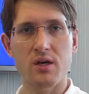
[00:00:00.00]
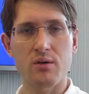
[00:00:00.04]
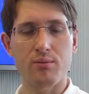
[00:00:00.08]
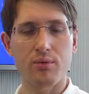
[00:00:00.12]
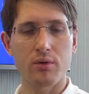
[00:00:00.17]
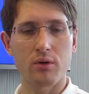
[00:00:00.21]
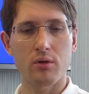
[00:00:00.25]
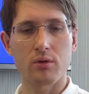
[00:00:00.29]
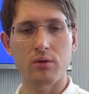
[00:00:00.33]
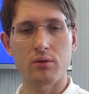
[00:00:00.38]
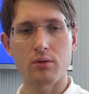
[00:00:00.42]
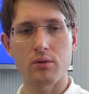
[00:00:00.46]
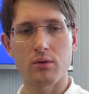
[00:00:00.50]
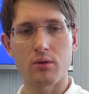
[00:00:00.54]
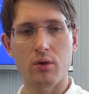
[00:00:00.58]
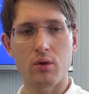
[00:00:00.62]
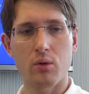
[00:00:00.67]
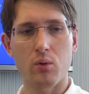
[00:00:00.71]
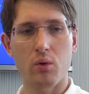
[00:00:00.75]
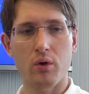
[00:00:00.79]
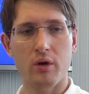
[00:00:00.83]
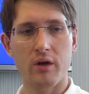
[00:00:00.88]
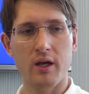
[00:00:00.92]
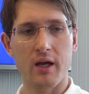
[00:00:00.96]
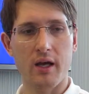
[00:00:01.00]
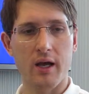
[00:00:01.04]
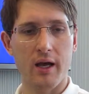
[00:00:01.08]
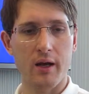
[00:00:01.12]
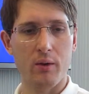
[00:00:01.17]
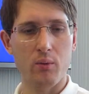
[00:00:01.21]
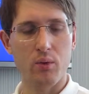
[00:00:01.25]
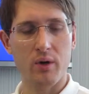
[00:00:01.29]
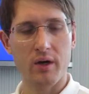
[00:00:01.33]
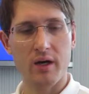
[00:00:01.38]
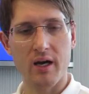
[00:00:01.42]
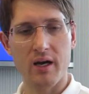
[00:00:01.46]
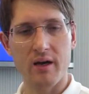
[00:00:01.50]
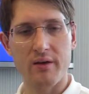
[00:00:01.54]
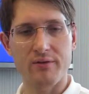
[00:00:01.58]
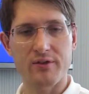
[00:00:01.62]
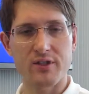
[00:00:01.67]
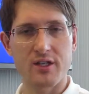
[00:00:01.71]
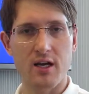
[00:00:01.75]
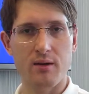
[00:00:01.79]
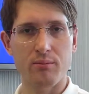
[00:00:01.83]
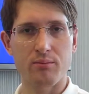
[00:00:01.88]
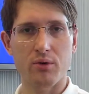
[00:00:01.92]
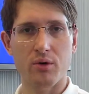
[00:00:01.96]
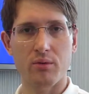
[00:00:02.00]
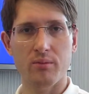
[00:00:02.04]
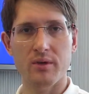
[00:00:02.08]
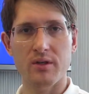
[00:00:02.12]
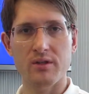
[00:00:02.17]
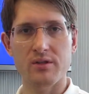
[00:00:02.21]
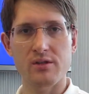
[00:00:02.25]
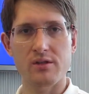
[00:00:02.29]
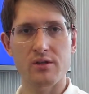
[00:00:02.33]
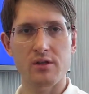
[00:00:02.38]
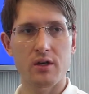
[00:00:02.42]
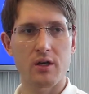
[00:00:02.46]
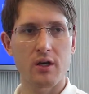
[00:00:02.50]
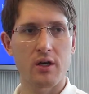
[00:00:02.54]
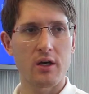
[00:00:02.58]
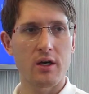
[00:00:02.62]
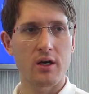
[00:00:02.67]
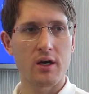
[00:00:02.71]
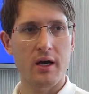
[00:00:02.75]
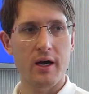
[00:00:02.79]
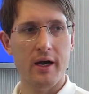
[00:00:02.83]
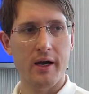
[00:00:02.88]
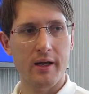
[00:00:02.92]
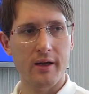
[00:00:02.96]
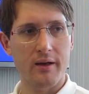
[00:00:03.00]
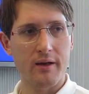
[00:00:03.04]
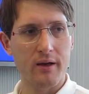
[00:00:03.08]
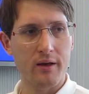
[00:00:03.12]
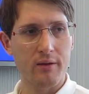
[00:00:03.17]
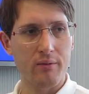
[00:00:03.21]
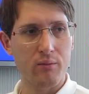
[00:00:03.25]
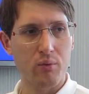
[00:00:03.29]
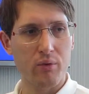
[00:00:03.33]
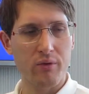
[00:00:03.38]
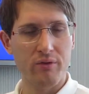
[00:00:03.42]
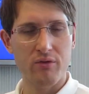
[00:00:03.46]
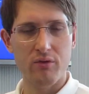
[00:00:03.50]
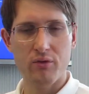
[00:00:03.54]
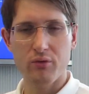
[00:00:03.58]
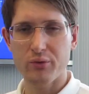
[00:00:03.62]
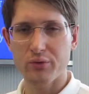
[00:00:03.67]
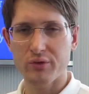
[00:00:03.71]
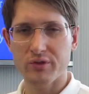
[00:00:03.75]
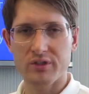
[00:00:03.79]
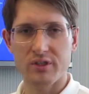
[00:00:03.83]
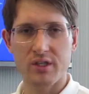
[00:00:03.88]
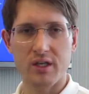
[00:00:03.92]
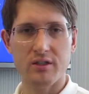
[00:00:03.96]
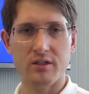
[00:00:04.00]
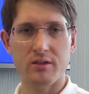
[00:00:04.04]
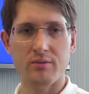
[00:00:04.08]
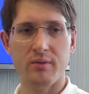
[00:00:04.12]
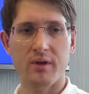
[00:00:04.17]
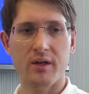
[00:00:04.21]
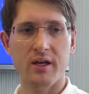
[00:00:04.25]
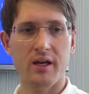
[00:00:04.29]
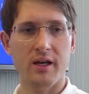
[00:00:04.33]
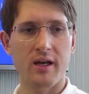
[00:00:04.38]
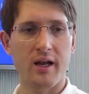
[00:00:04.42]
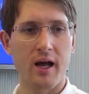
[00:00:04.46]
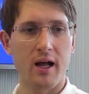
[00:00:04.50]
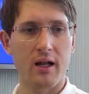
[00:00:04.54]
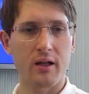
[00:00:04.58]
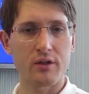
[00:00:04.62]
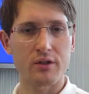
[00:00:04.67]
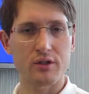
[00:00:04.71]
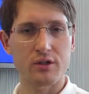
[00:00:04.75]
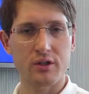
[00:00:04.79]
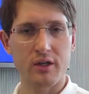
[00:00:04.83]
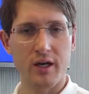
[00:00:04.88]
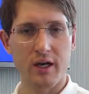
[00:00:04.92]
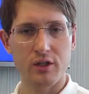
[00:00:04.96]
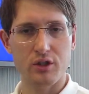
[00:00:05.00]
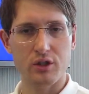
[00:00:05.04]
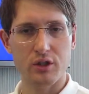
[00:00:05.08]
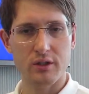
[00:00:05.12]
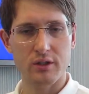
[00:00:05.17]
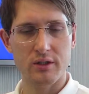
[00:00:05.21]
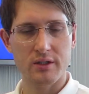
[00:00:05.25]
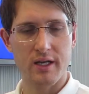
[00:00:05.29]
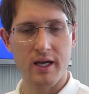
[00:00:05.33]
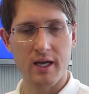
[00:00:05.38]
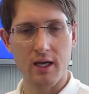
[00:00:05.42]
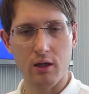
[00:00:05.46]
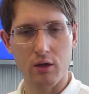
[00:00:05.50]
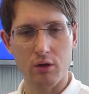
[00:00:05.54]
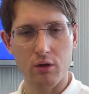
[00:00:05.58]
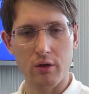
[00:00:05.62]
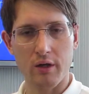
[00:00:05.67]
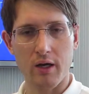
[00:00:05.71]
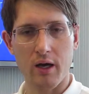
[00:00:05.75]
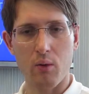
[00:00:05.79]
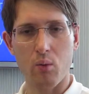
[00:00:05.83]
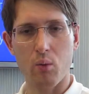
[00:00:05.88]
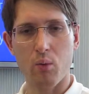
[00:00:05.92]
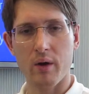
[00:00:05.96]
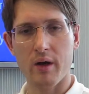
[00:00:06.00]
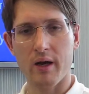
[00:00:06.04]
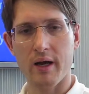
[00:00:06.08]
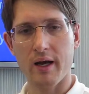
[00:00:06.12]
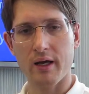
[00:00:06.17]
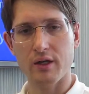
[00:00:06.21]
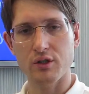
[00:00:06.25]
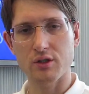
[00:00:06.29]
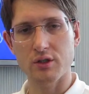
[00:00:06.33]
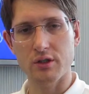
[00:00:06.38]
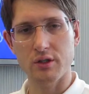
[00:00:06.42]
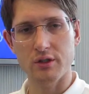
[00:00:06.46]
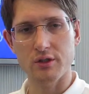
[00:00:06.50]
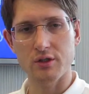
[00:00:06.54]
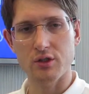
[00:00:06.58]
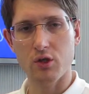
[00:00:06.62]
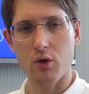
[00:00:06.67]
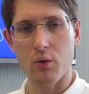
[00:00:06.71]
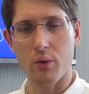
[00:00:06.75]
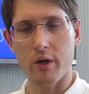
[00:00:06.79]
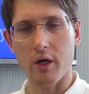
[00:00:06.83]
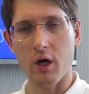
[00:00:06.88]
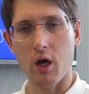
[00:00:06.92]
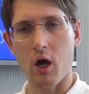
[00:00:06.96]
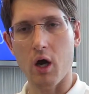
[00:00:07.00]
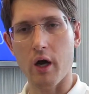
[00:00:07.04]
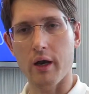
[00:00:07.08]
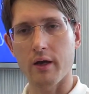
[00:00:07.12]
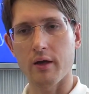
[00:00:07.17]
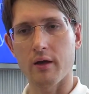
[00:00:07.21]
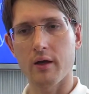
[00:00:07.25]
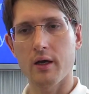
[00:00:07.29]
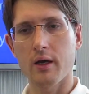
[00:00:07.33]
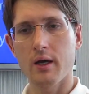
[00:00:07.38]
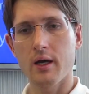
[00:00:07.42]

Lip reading: people working and what kind of temperaments, and we use sentiment analysis to actually take a look at what actually is going on.